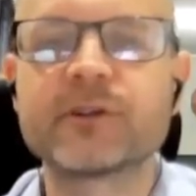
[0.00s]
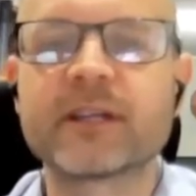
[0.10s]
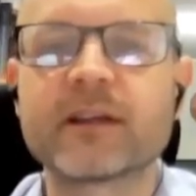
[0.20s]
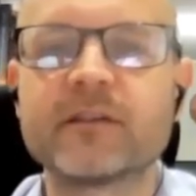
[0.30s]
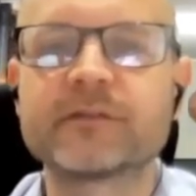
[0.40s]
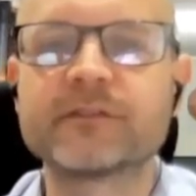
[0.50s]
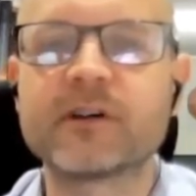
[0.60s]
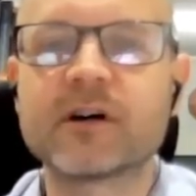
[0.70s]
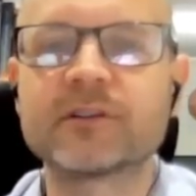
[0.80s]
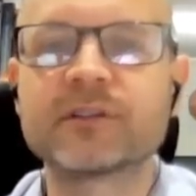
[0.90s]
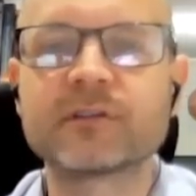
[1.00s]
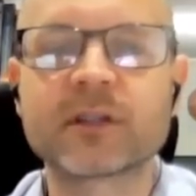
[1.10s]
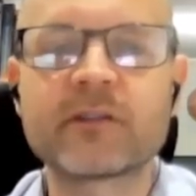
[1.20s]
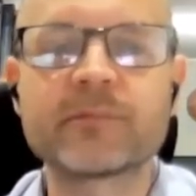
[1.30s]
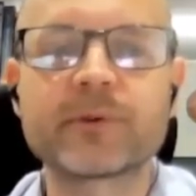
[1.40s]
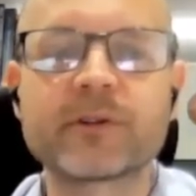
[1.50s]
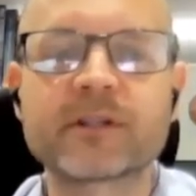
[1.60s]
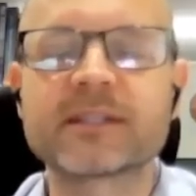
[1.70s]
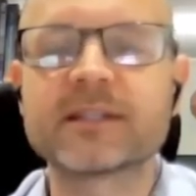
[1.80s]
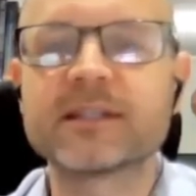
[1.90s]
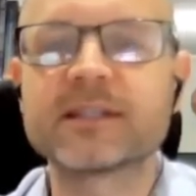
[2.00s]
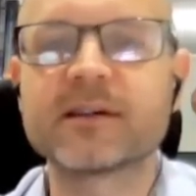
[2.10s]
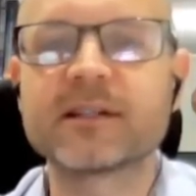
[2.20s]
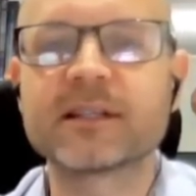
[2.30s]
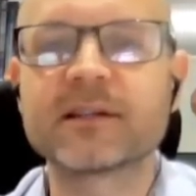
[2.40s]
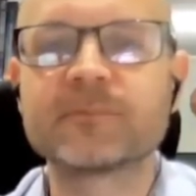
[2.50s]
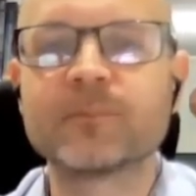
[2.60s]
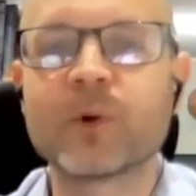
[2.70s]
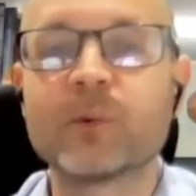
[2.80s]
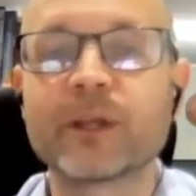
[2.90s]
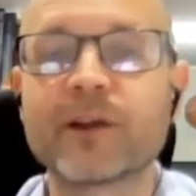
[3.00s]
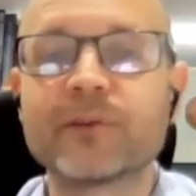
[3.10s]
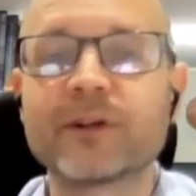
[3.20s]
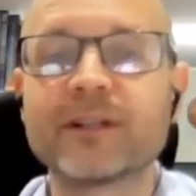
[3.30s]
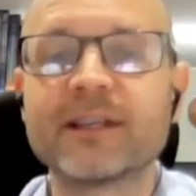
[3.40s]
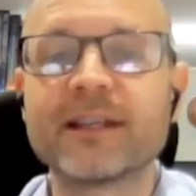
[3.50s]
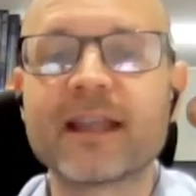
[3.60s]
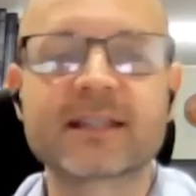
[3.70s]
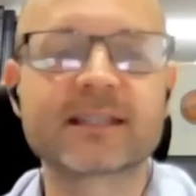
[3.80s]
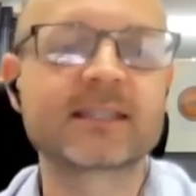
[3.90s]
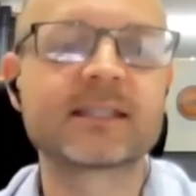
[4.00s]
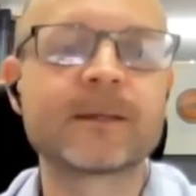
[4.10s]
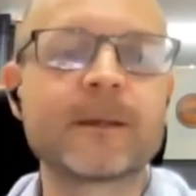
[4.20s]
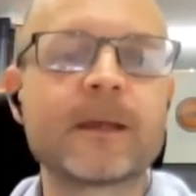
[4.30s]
looking after our current products and deciding where we go next.